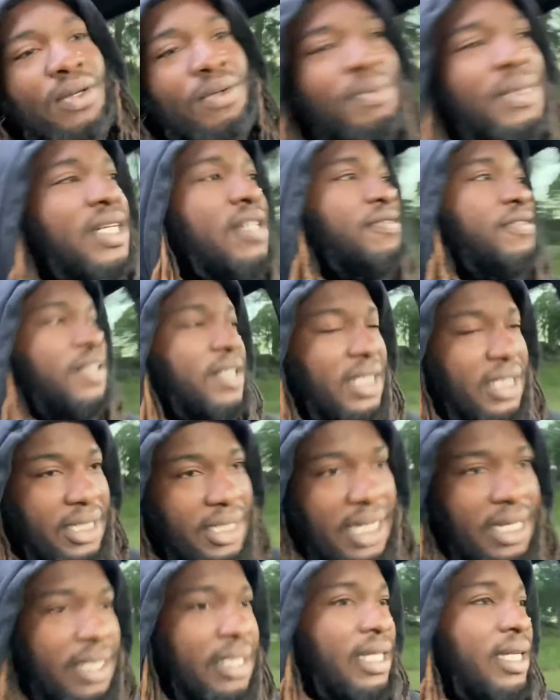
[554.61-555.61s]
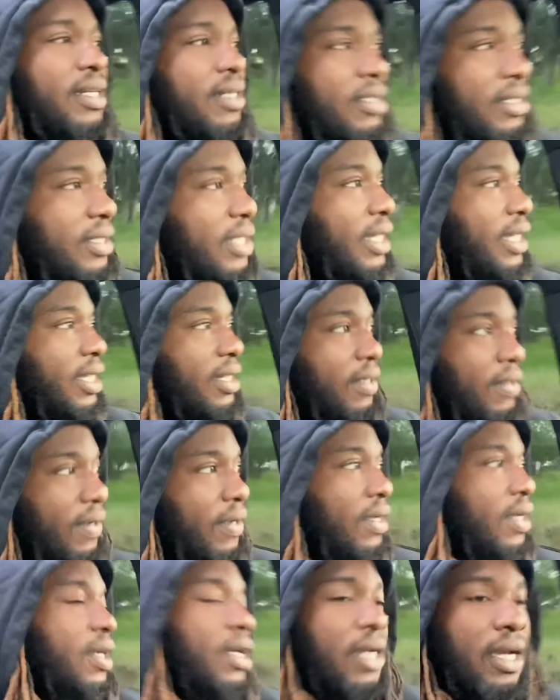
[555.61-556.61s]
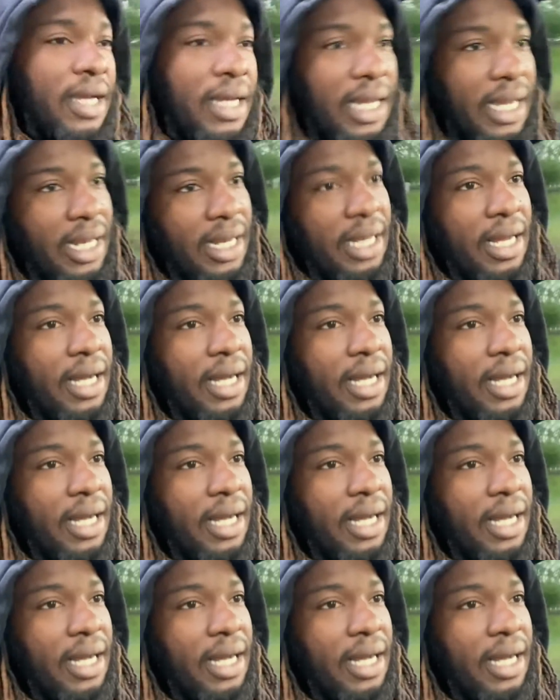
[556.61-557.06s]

motherfucking cotton, they cut cane. And